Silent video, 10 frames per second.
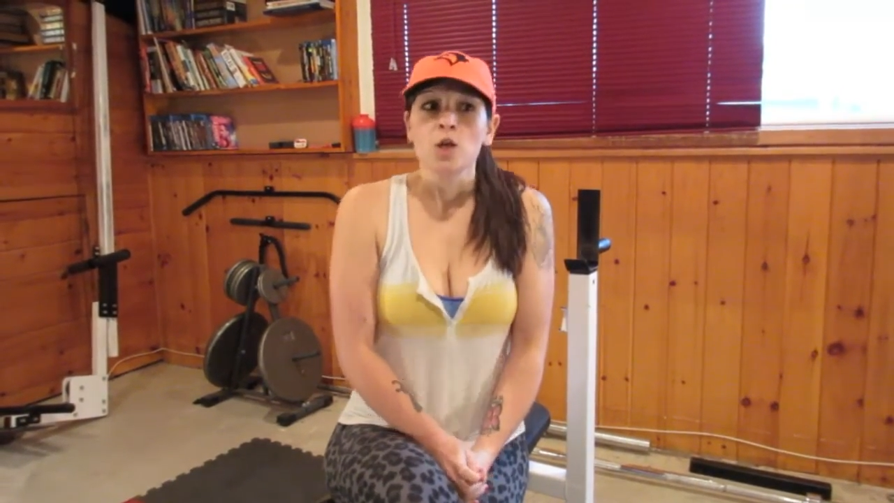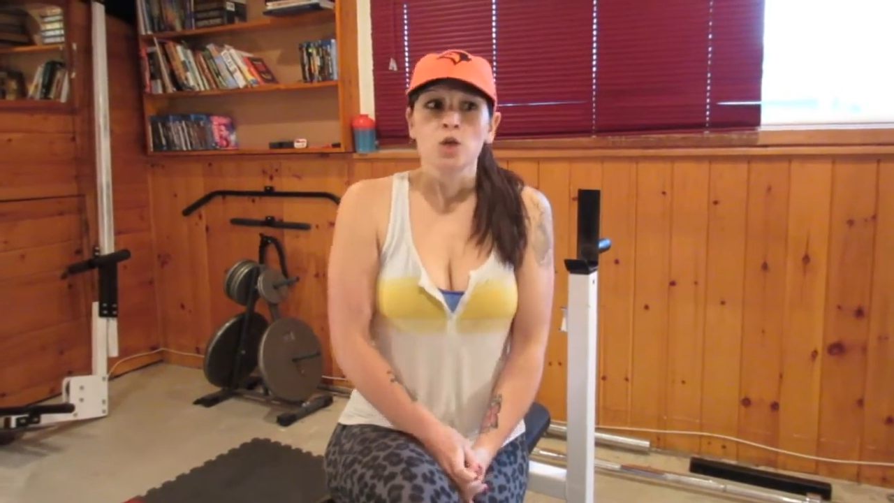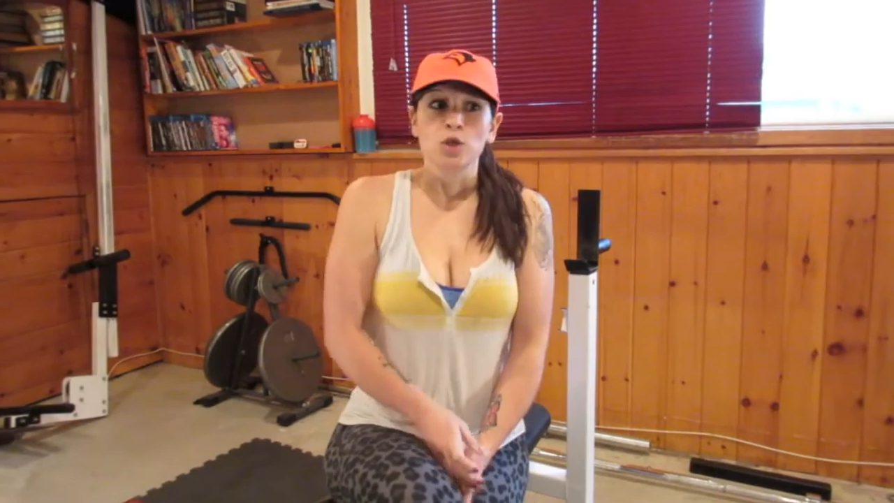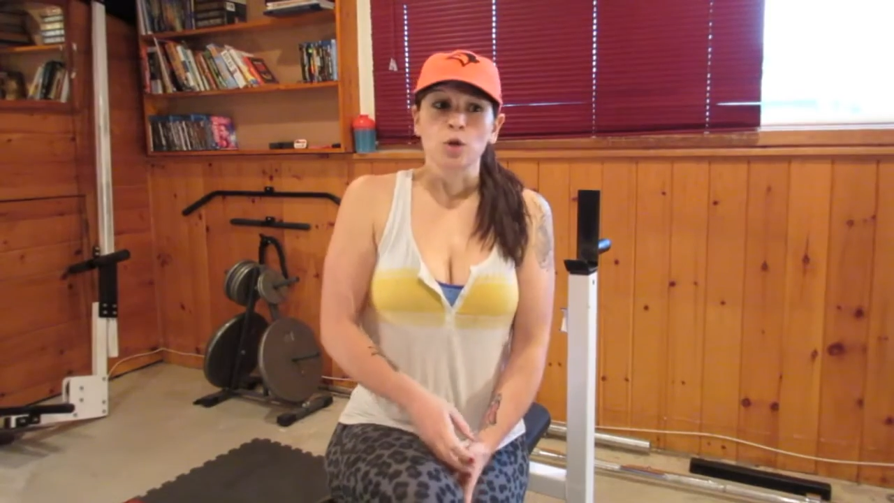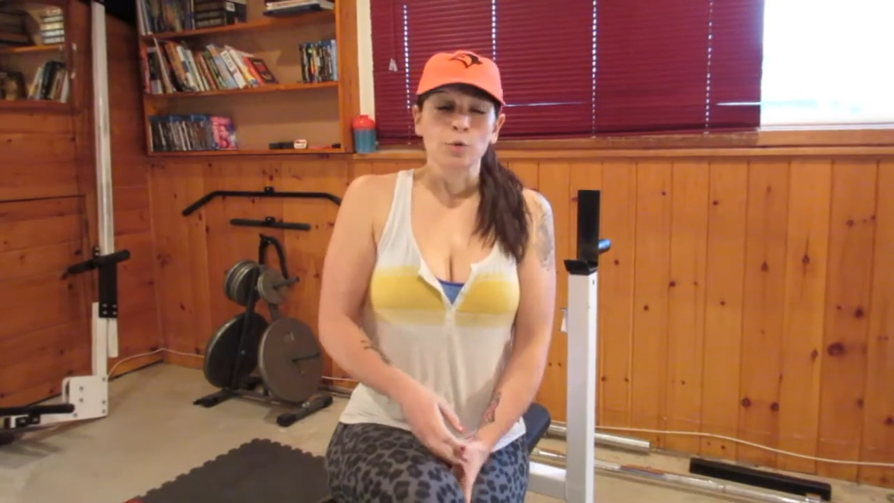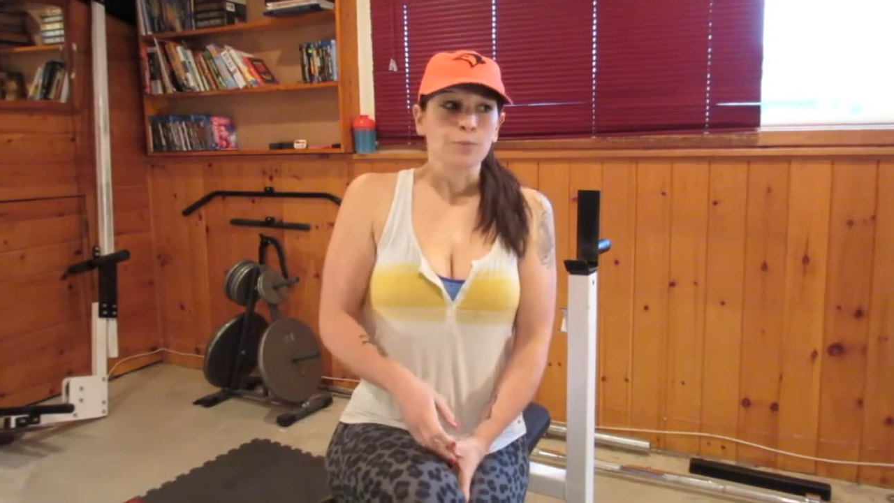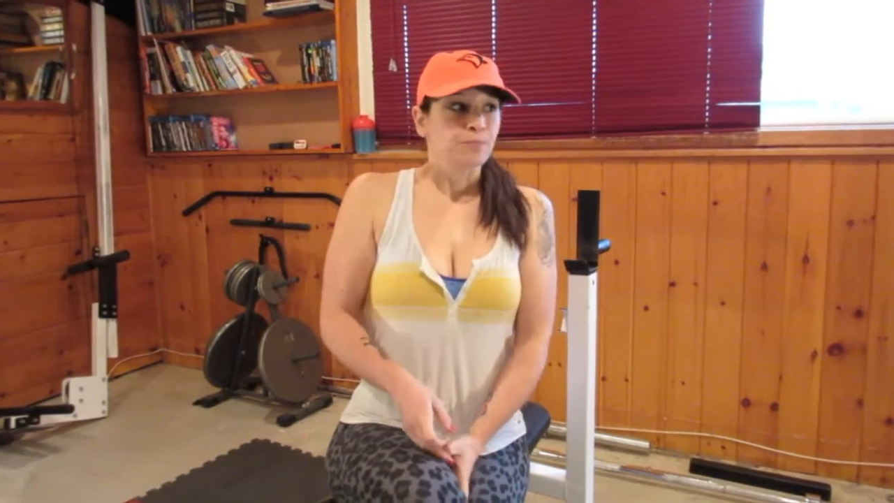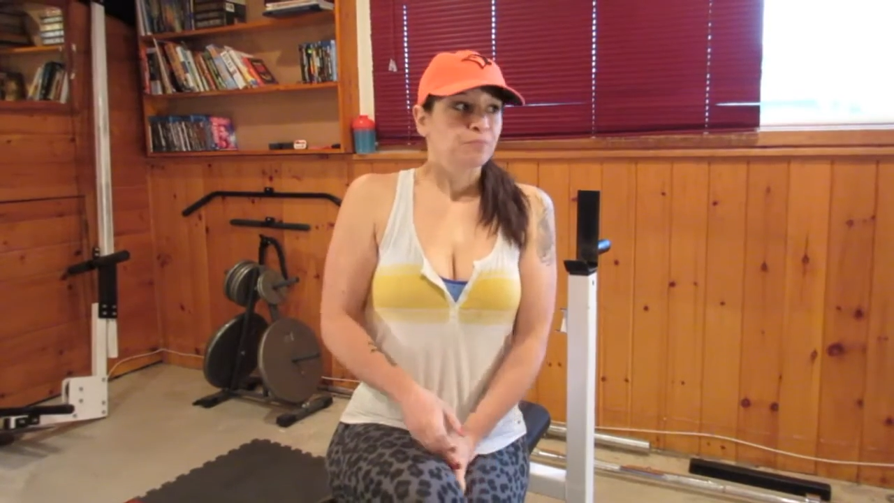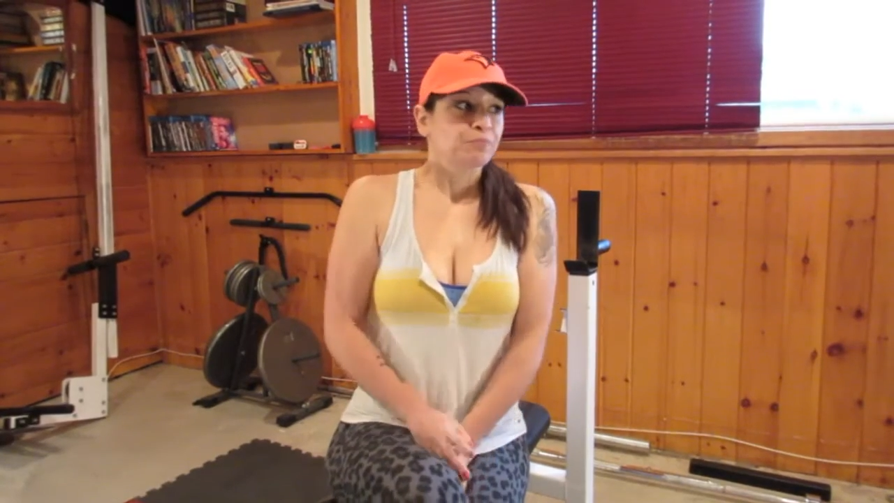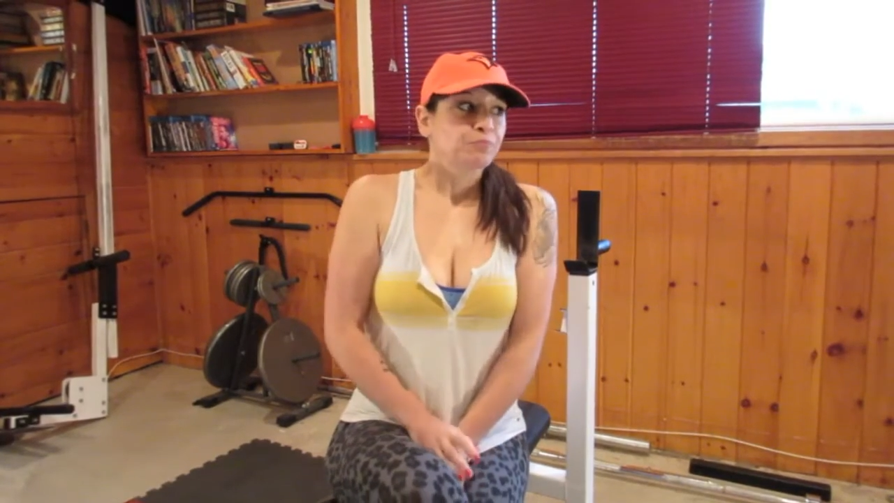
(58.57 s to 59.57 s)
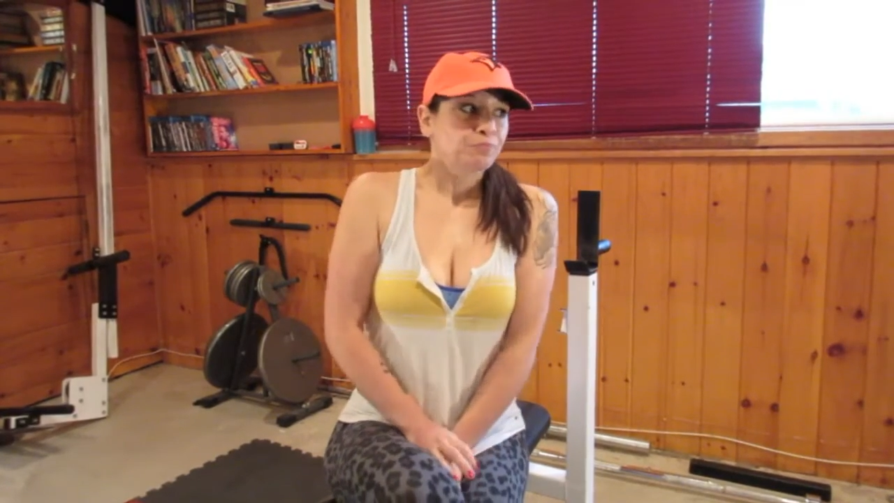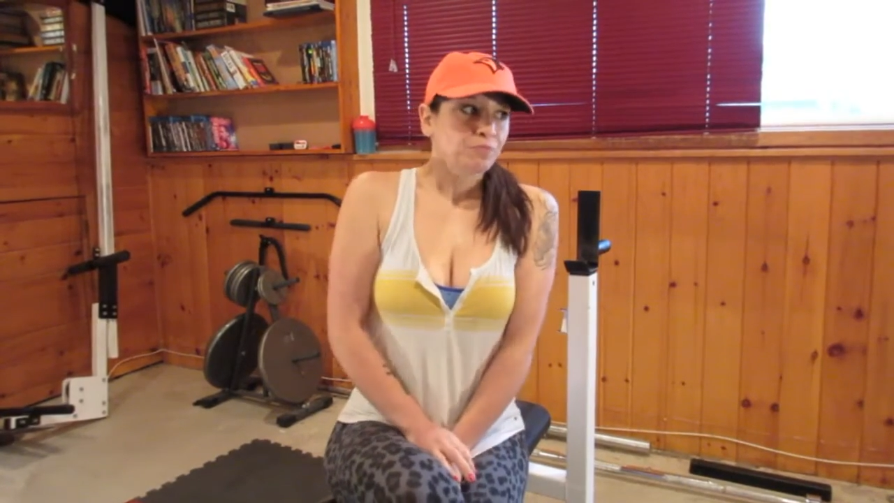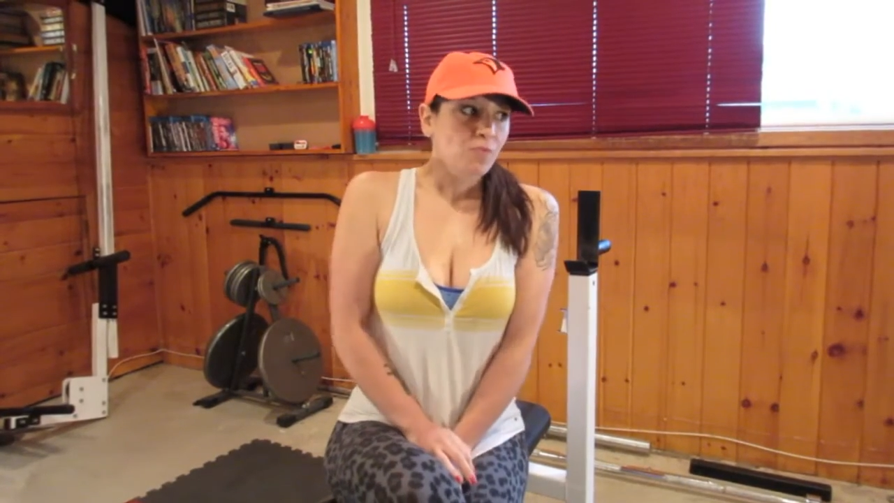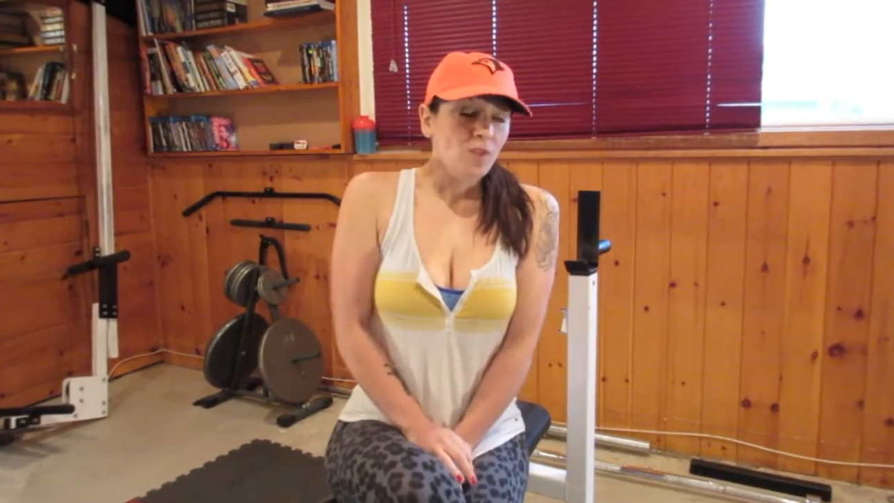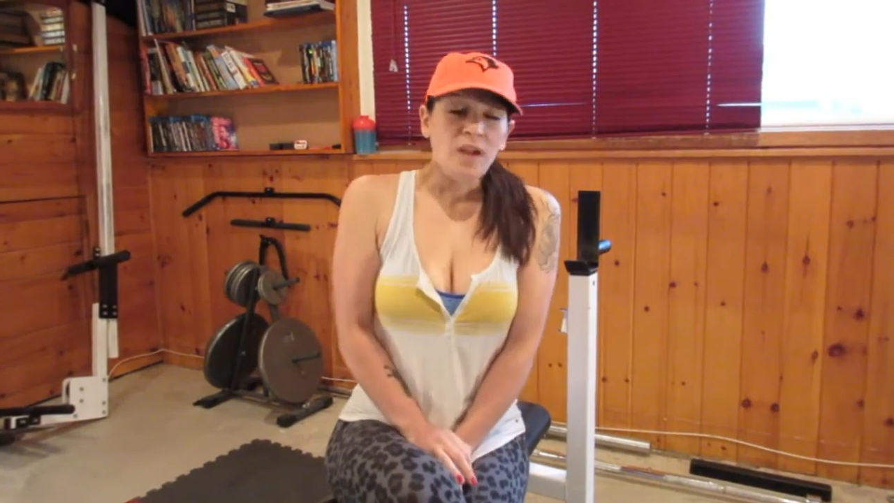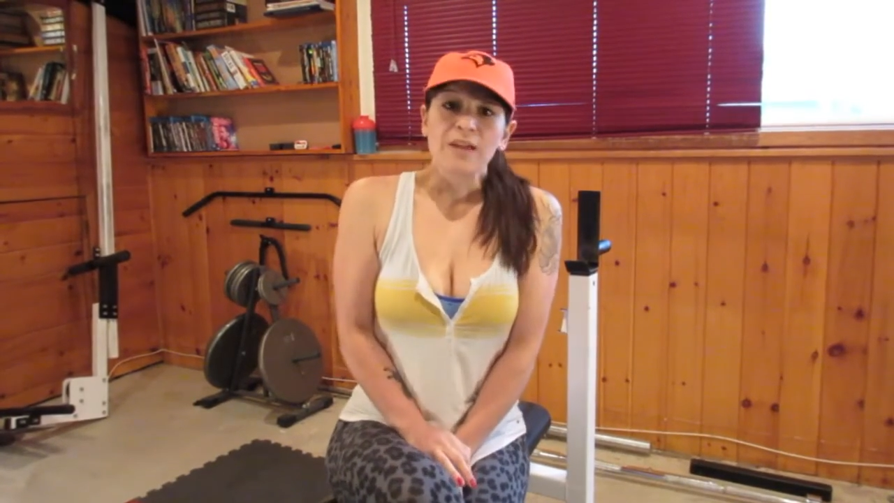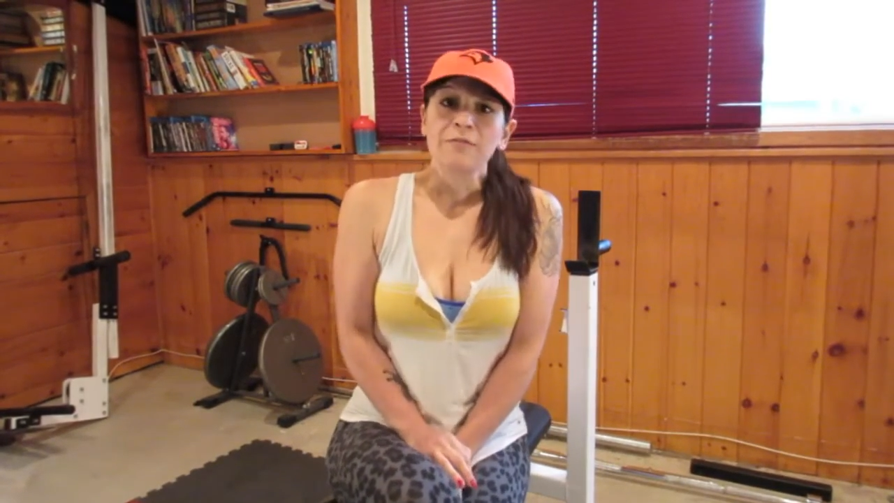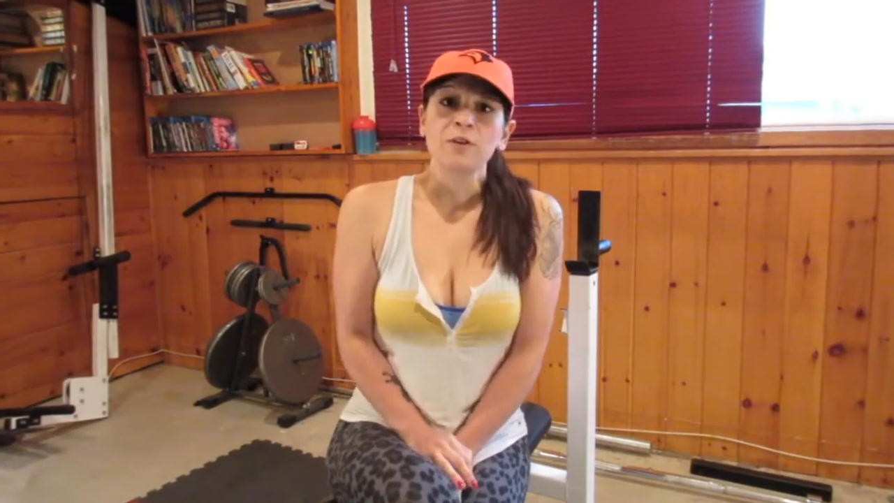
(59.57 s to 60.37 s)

So if